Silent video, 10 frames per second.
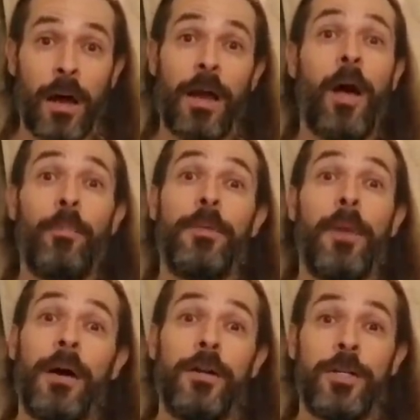help
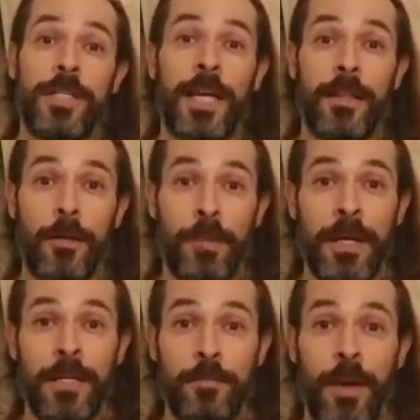them understand their
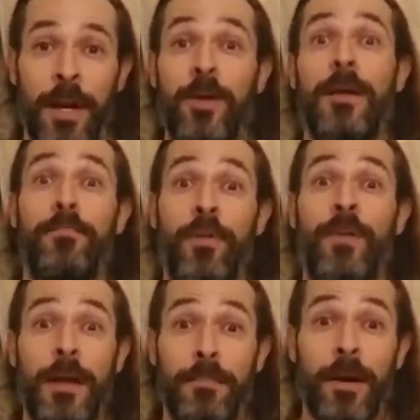piggies better and
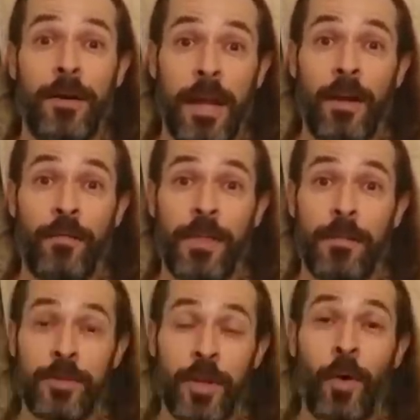provide better care for
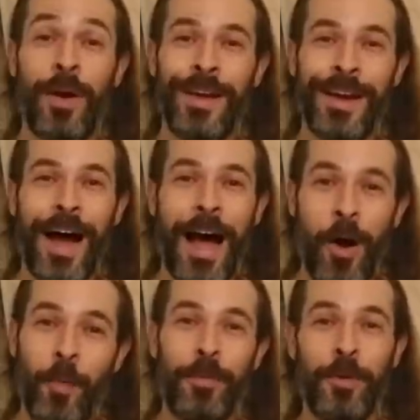them. So I
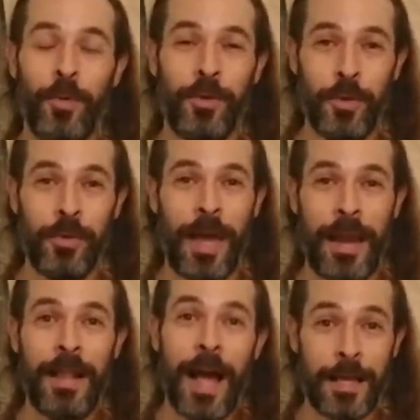hope you will do that.